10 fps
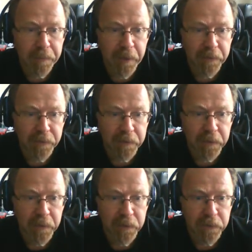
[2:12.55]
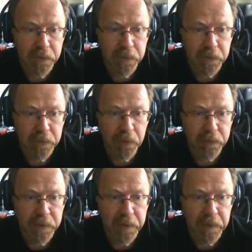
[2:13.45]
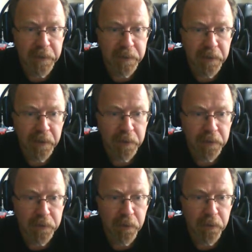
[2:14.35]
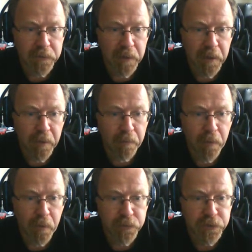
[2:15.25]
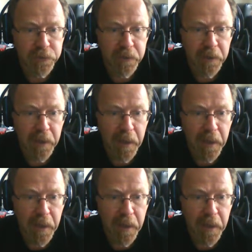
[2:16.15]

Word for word: python.in.motion